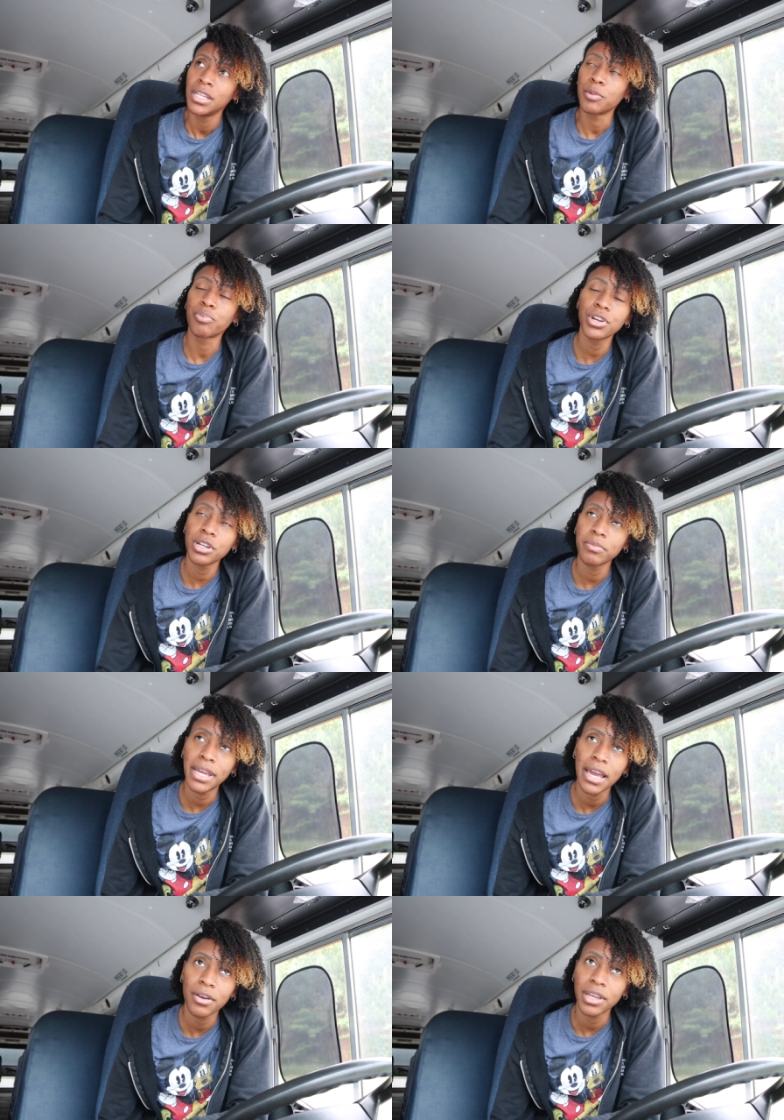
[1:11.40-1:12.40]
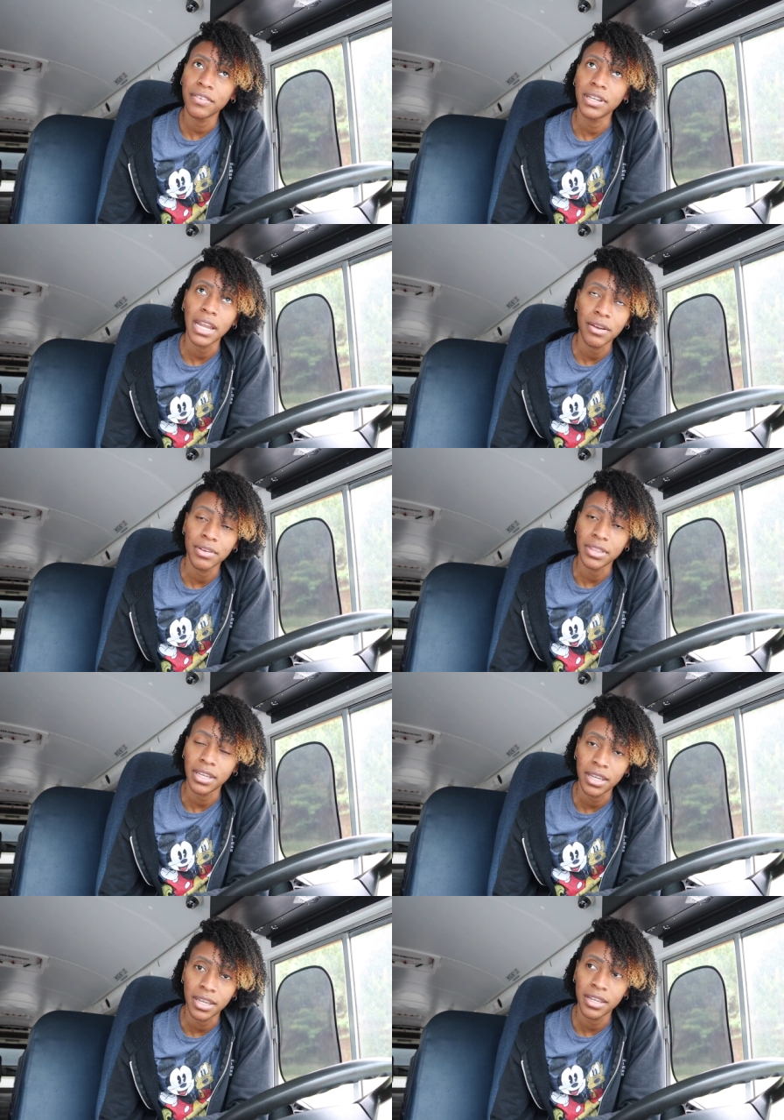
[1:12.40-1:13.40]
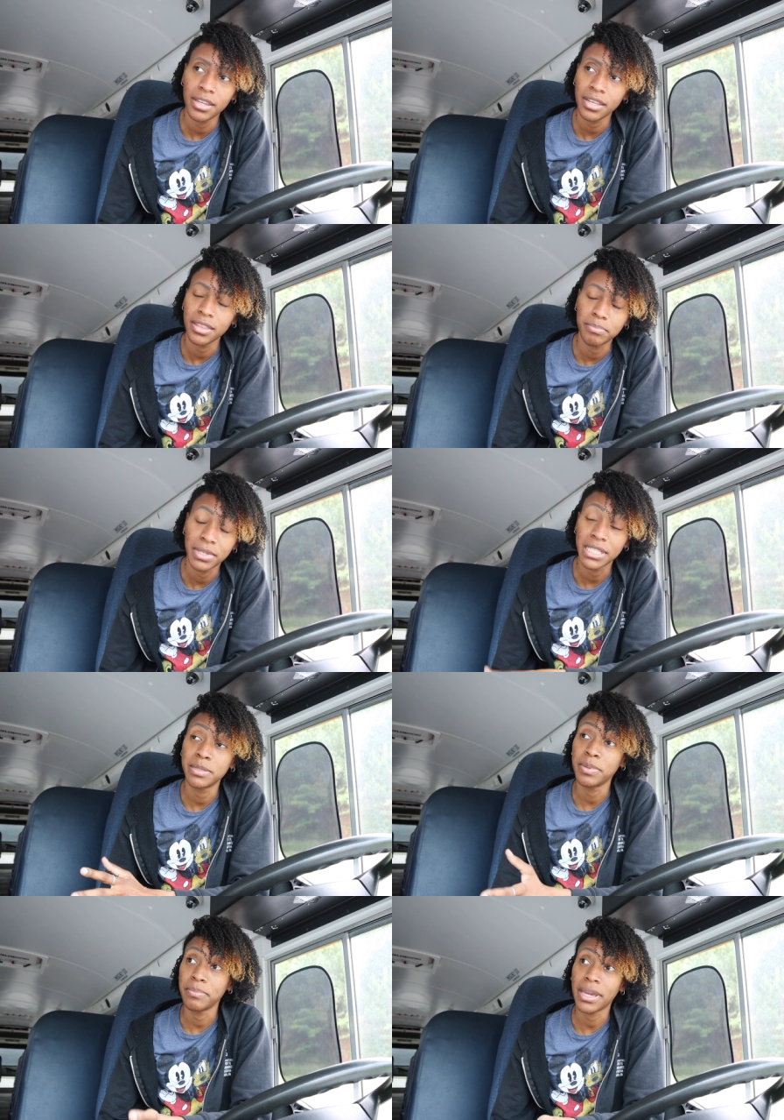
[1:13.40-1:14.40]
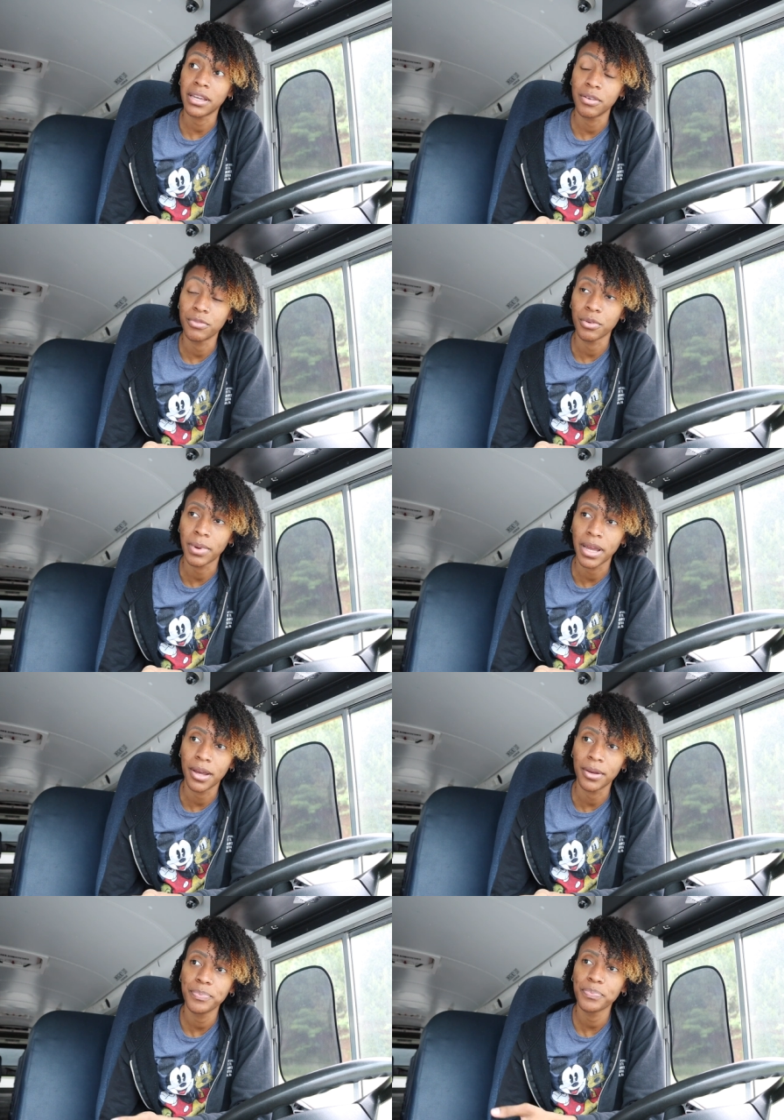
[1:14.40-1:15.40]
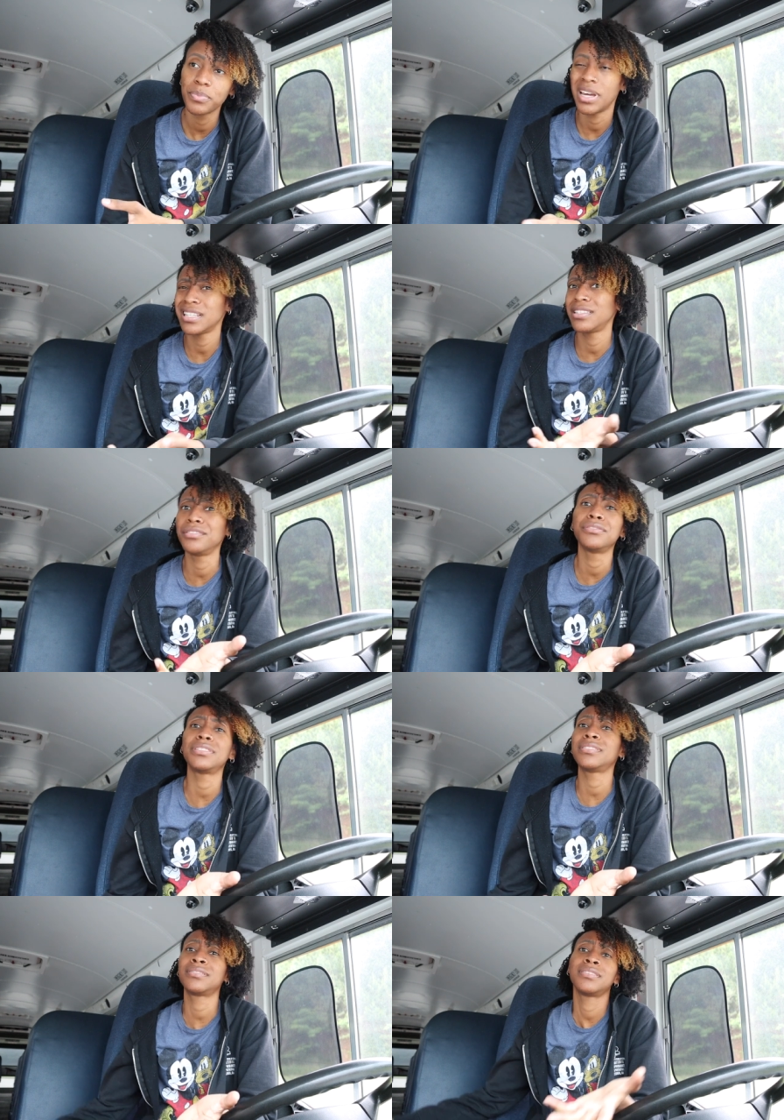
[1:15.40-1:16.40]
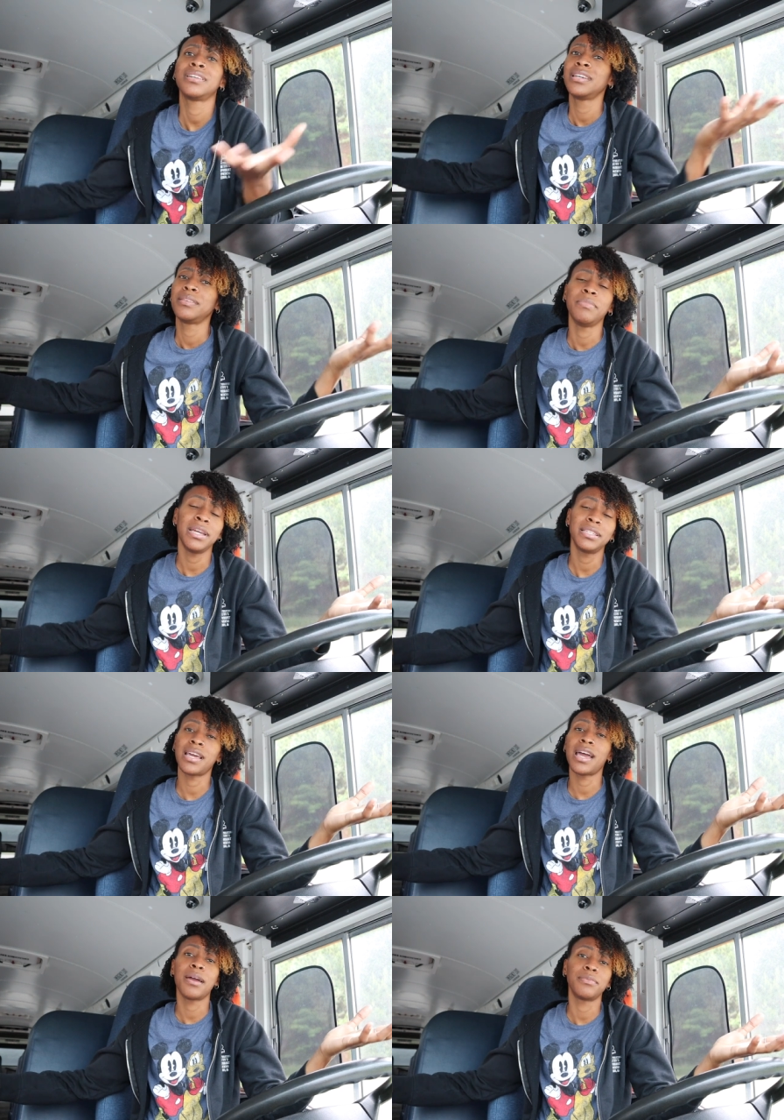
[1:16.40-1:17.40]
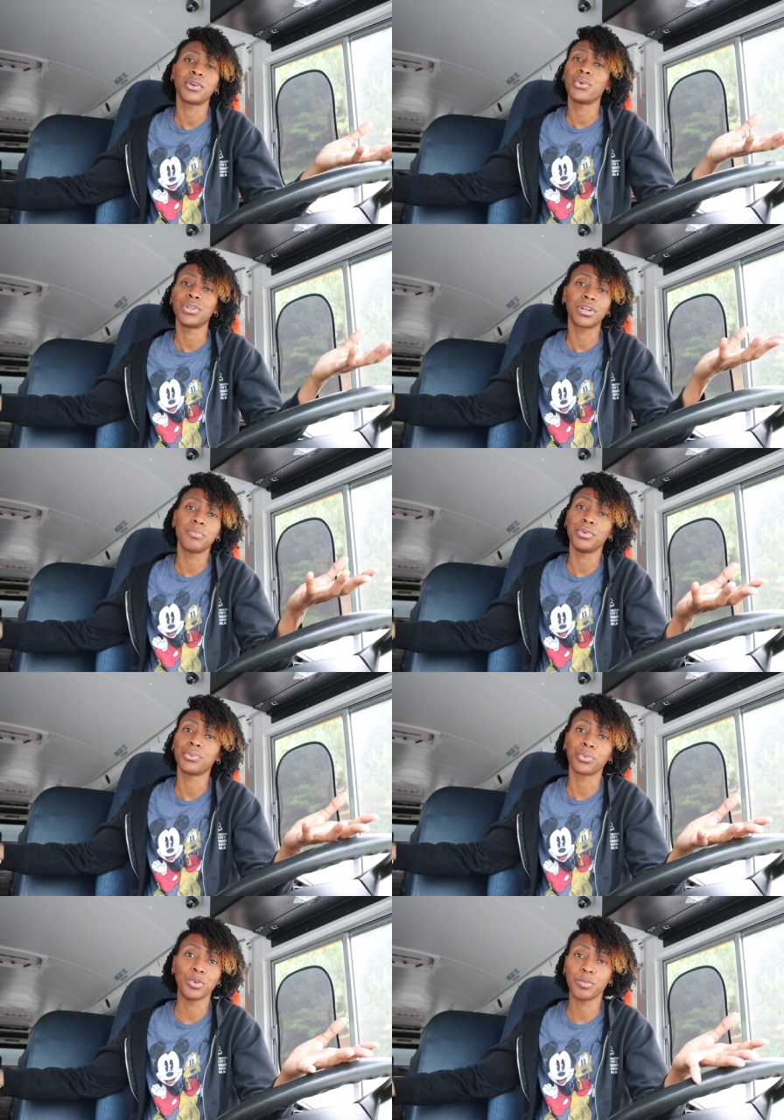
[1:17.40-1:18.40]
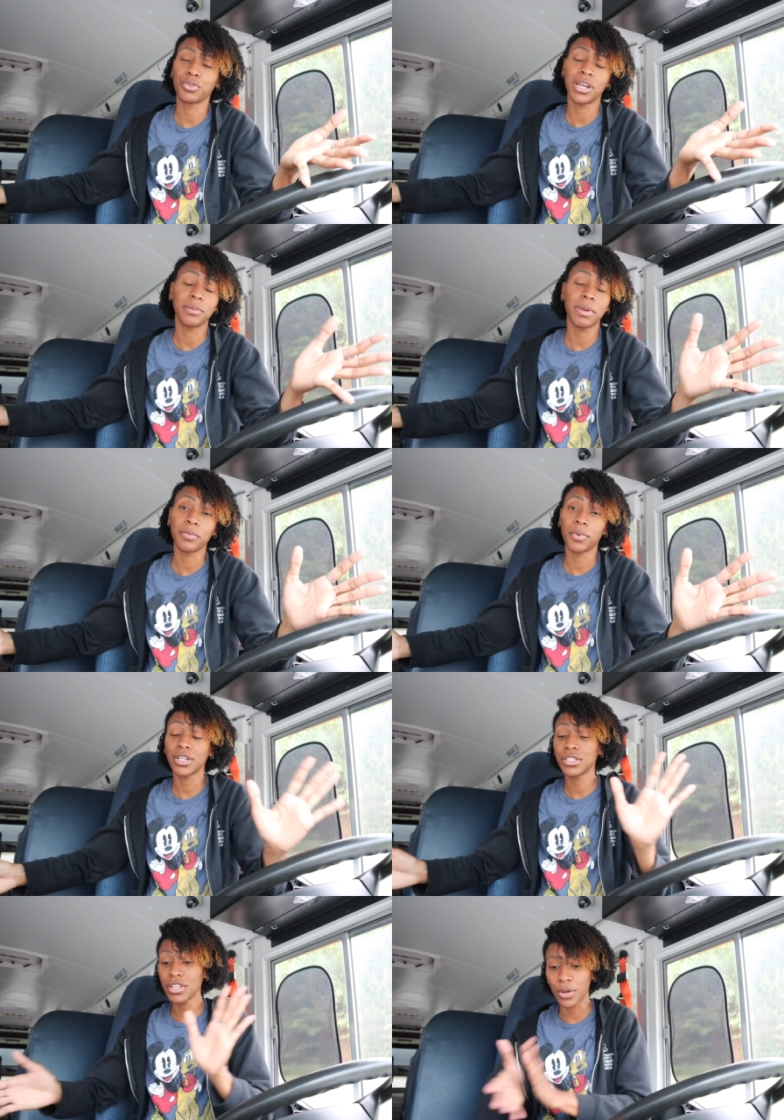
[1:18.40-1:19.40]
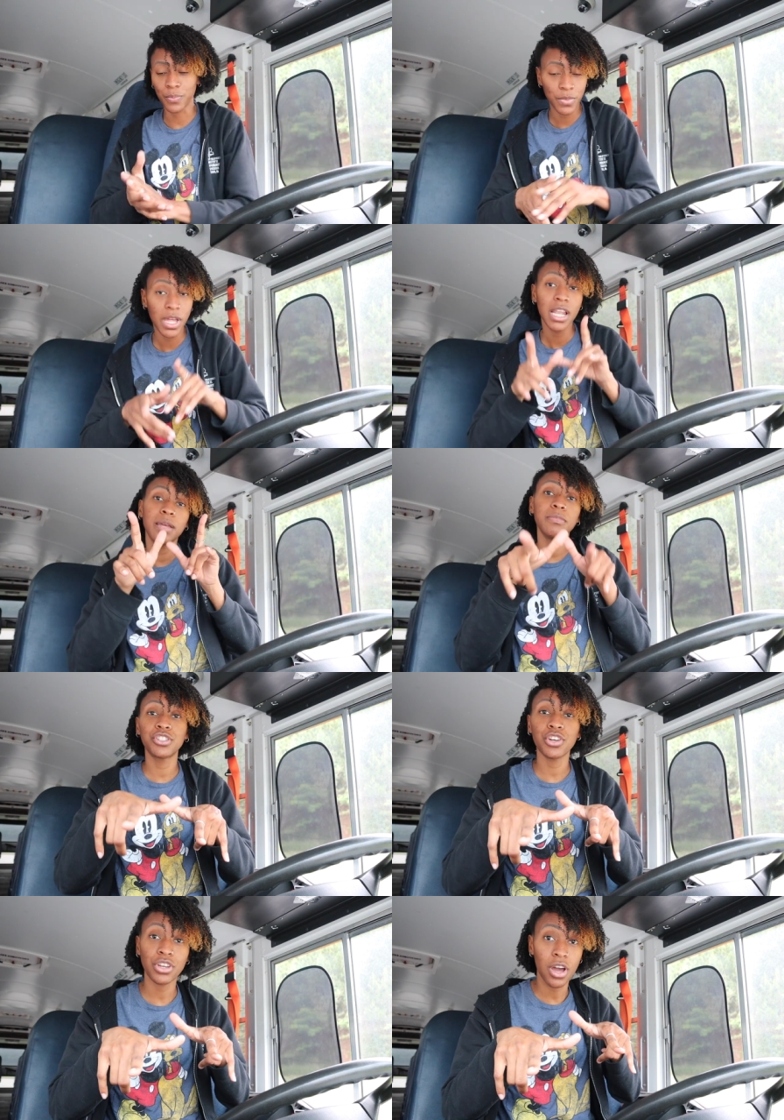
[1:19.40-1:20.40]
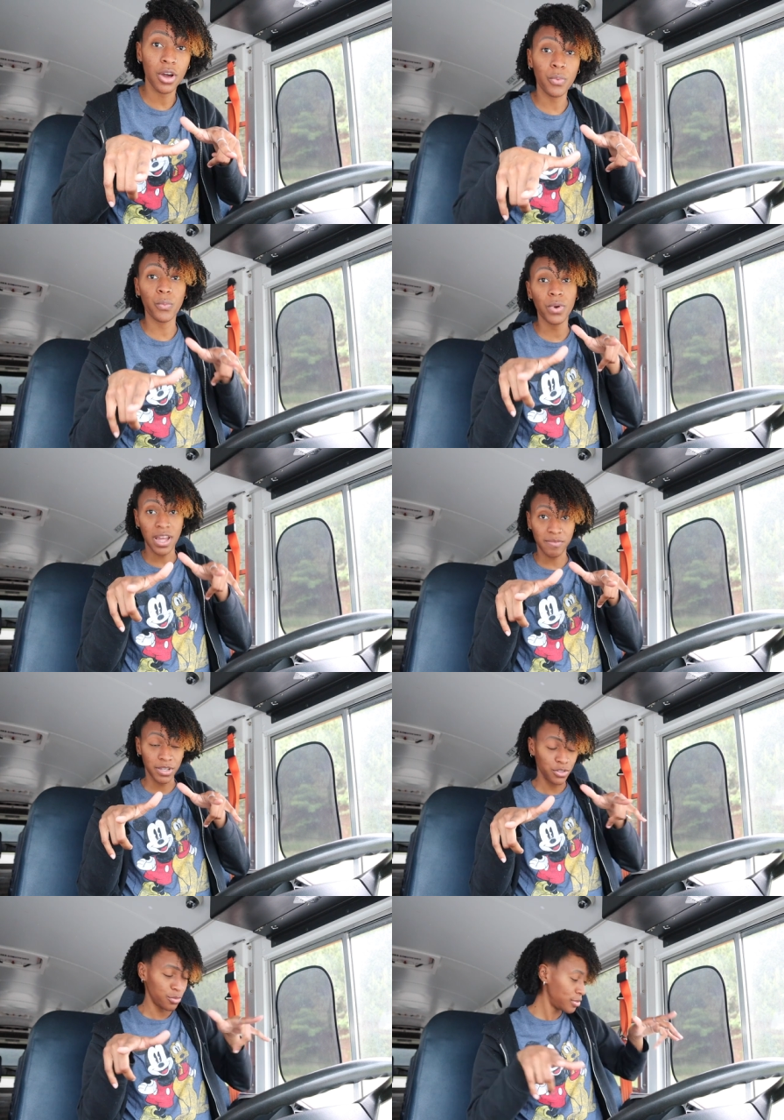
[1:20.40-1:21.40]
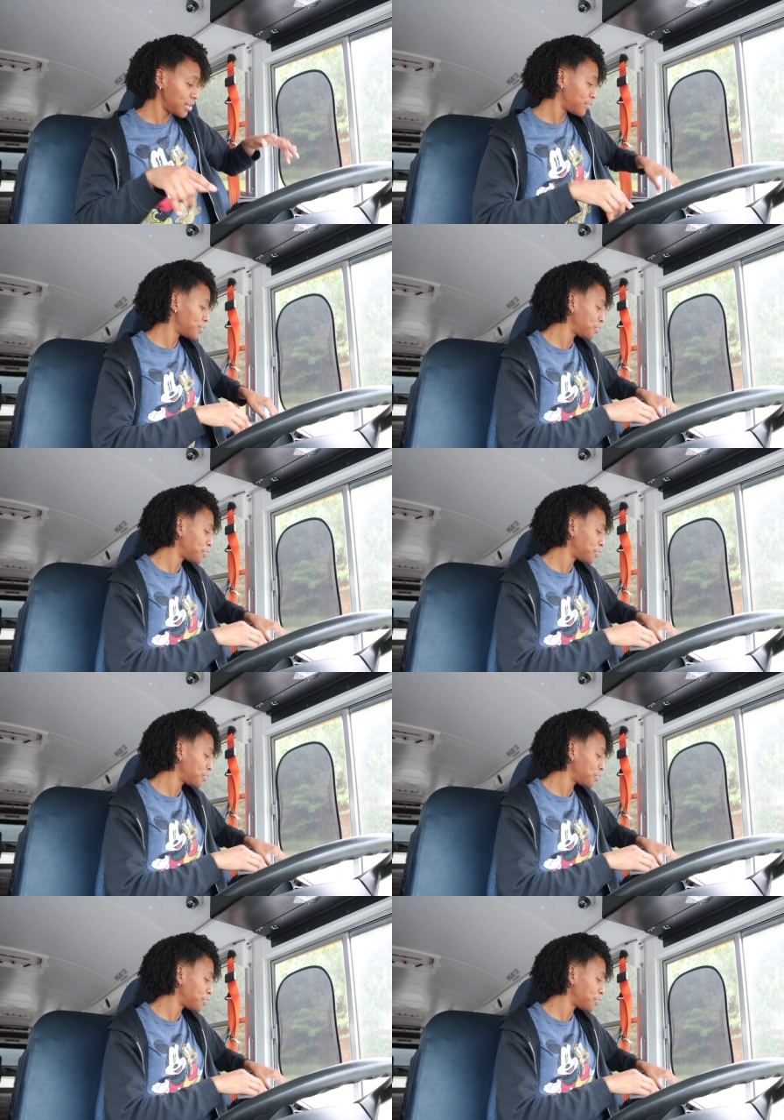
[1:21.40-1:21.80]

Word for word: the printer be out every now and then, but it's been back up for a while. But I still just make time to go in the computer room and print out the paperwork. So, let me show y'all what I've been doing.